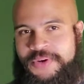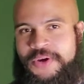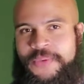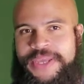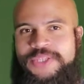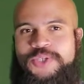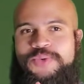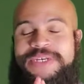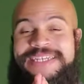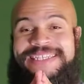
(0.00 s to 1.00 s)
are going to
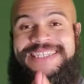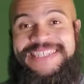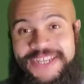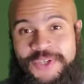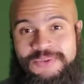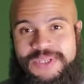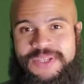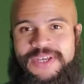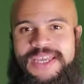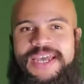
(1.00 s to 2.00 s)
continue to
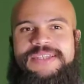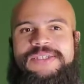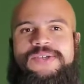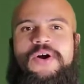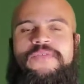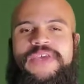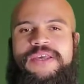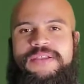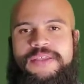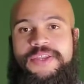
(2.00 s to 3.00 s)
look at
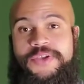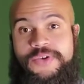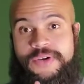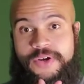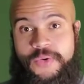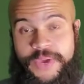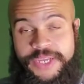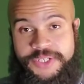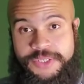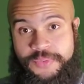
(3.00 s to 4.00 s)
solving linear
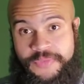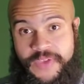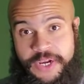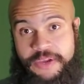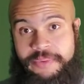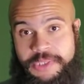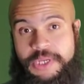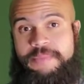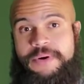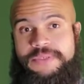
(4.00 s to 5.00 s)
equations with variables
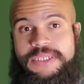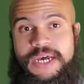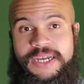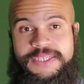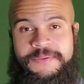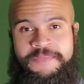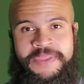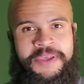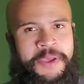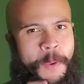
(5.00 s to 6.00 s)
on both sides,
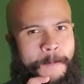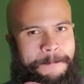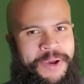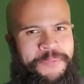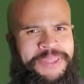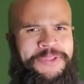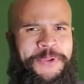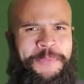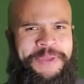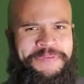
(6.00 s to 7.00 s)
but with a
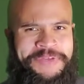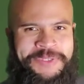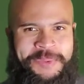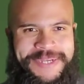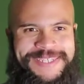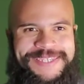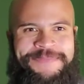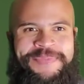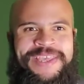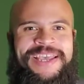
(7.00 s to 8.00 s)
little bit of a twist.
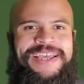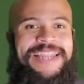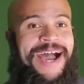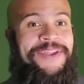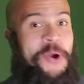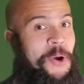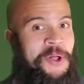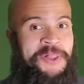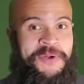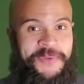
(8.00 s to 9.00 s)
Not
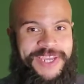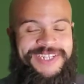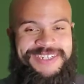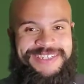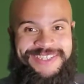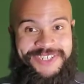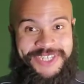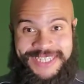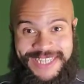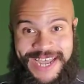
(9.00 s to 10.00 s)
all equations
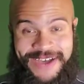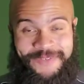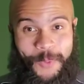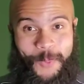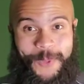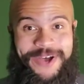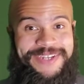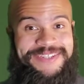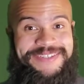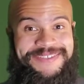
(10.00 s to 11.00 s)
just have
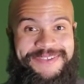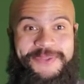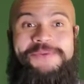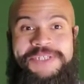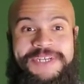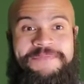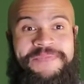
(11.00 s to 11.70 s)
one solution.